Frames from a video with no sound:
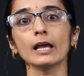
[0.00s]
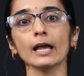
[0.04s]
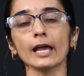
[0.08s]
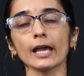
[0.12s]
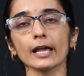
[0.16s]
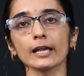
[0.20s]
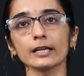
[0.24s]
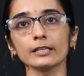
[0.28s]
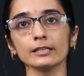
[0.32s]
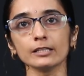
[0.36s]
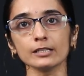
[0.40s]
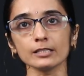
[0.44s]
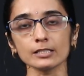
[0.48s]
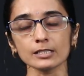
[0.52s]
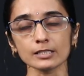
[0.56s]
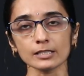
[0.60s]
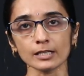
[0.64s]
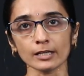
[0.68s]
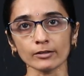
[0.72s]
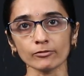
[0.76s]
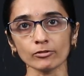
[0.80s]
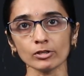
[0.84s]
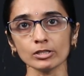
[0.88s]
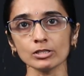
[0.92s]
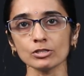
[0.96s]
N is
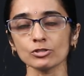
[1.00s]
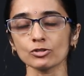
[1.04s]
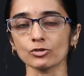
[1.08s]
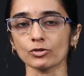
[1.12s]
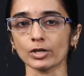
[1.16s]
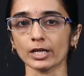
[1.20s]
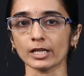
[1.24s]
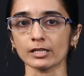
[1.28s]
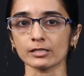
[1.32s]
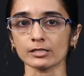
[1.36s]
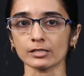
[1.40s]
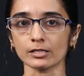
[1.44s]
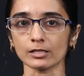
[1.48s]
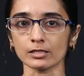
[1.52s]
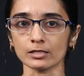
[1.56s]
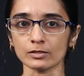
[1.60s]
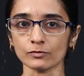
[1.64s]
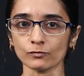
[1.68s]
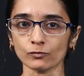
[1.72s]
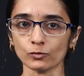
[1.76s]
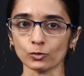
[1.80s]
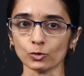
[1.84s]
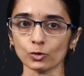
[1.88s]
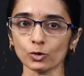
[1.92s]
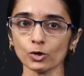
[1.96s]
7, so x is
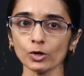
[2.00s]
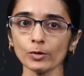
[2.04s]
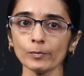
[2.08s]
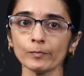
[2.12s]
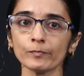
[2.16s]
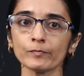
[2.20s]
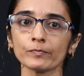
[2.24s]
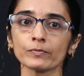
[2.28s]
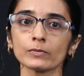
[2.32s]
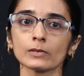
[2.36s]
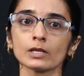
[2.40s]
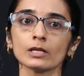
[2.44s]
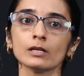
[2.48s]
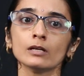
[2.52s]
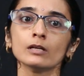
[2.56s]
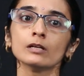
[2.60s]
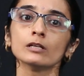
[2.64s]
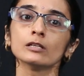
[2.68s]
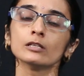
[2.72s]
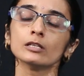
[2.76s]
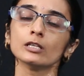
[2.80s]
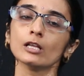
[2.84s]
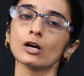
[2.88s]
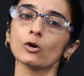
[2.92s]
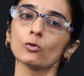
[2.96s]
4.
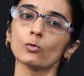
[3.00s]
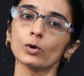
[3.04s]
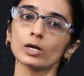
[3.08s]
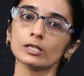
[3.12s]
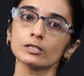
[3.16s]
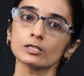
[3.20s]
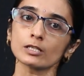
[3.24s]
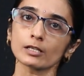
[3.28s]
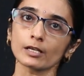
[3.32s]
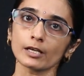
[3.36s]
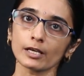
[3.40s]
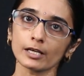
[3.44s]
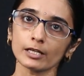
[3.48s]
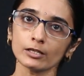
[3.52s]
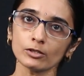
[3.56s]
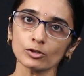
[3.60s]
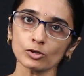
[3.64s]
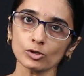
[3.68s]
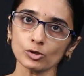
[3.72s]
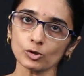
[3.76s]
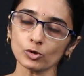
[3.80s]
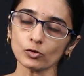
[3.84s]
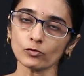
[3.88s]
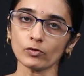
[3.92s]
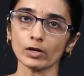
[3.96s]
Now once again
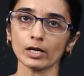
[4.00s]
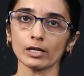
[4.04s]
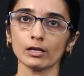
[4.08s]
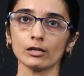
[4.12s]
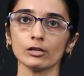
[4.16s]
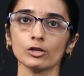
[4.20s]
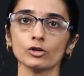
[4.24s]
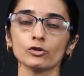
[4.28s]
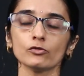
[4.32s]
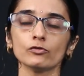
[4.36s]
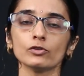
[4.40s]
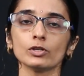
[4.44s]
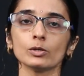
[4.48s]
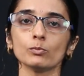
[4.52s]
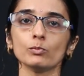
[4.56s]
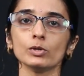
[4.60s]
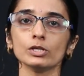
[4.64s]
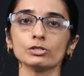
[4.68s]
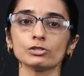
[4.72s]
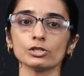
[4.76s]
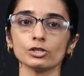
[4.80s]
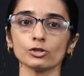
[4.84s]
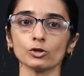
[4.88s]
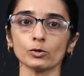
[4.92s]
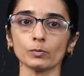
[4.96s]
q value will be
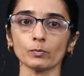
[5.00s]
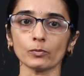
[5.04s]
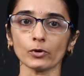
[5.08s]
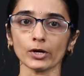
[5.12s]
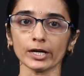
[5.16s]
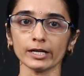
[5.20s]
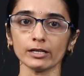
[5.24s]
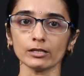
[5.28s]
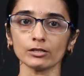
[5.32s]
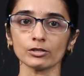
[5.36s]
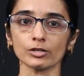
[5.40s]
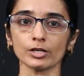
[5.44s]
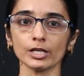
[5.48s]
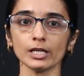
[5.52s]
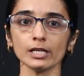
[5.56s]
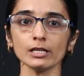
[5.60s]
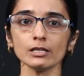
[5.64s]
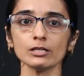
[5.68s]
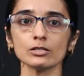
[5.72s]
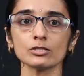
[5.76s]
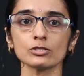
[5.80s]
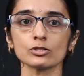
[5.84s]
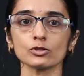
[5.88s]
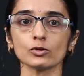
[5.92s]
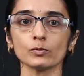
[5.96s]
0.3,
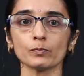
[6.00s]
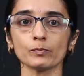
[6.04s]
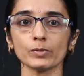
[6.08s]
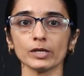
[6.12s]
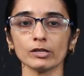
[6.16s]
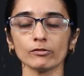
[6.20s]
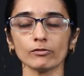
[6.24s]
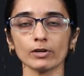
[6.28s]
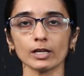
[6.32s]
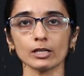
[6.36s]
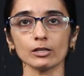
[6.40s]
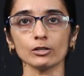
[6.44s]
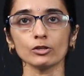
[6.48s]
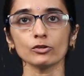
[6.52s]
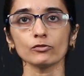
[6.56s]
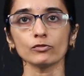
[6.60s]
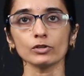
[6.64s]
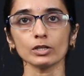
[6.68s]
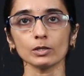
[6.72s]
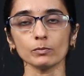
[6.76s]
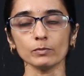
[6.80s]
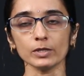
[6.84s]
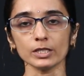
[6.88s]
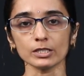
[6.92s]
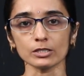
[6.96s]
so p value
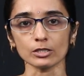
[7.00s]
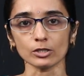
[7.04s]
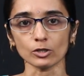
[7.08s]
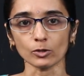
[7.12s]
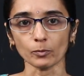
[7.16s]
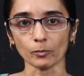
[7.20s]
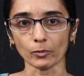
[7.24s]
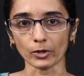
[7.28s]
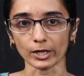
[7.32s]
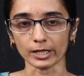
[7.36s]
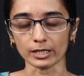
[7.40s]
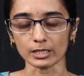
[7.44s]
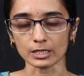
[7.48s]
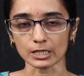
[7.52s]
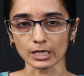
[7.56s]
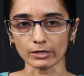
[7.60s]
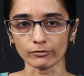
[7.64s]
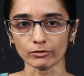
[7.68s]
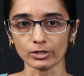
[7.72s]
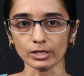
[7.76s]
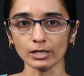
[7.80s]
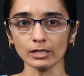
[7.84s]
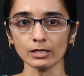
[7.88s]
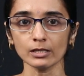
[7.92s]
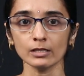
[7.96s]
will be
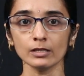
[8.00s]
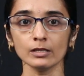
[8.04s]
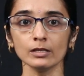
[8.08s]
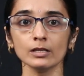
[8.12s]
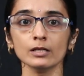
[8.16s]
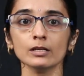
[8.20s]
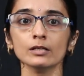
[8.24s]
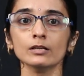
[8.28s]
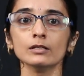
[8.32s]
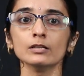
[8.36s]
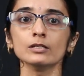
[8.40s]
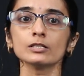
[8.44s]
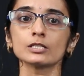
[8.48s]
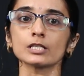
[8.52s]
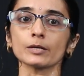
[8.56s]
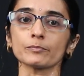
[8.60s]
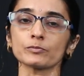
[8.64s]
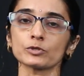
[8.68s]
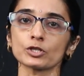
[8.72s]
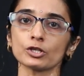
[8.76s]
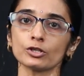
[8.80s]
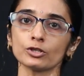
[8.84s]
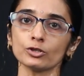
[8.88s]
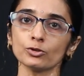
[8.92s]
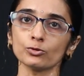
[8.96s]
0.7.
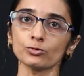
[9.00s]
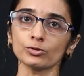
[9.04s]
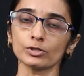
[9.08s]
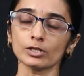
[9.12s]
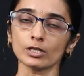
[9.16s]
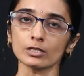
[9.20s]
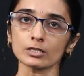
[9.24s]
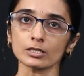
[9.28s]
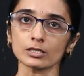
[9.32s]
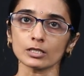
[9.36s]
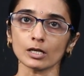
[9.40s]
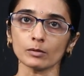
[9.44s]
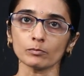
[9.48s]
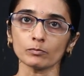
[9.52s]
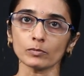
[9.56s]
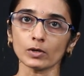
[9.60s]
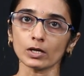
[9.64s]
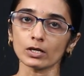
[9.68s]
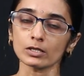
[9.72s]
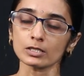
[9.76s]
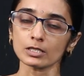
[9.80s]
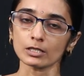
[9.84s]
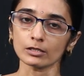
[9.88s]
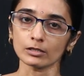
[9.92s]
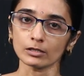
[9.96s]
Substitute these
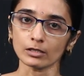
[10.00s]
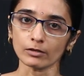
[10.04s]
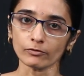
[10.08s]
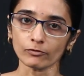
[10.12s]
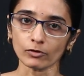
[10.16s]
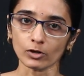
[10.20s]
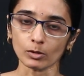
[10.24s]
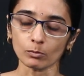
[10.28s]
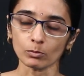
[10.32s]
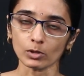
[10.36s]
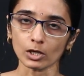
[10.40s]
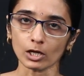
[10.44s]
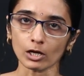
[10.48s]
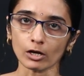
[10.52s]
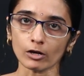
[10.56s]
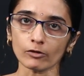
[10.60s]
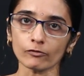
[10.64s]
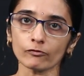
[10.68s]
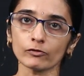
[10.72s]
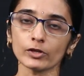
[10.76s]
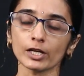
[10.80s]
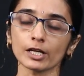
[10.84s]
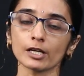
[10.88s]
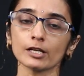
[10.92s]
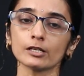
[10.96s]
numbers in the formula
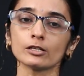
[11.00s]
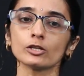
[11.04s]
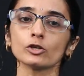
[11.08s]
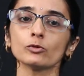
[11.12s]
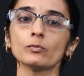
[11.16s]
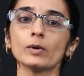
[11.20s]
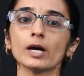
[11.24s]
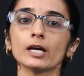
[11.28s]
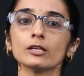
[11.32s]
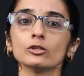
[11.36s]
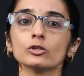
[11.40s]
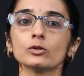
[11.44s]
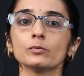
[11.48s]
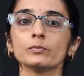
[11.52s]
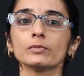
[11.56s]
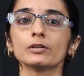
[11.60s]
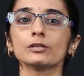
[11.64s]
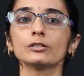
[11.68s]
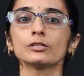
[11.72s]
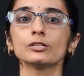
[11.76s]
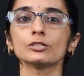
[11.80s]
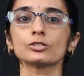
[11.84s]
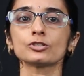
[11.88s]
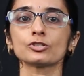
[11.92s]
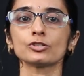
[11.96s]
of negative
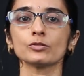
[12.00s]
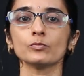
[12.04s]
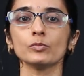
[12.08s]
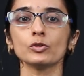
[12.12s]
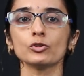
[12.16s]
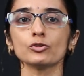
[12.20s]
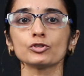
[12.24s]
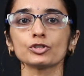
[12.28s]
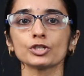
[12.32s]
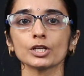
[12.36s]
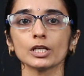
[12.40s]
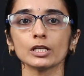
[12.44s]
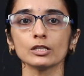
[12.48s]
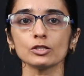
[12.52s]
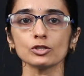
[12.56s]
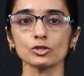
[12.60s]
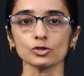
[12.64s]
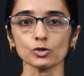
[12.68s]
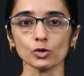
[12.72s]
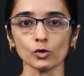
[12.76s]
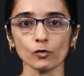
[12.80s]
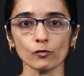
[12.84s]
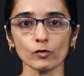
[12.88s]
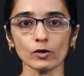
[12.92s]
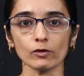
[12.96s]
binomial distribution.
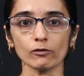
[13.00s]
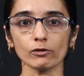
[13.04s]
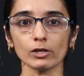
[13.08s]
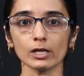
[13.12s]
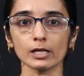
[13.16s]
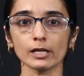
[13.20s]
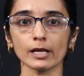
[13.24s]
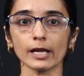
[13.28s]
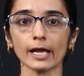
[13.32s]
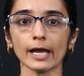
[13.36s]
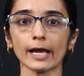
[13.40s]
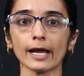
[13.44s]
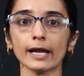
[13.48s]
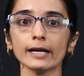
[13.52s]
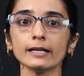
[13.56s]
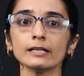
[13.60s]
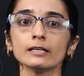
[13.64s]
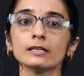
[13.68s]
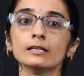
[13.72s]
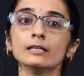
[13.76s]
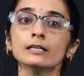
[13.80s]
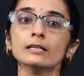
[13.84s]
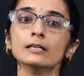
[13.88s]
So we will get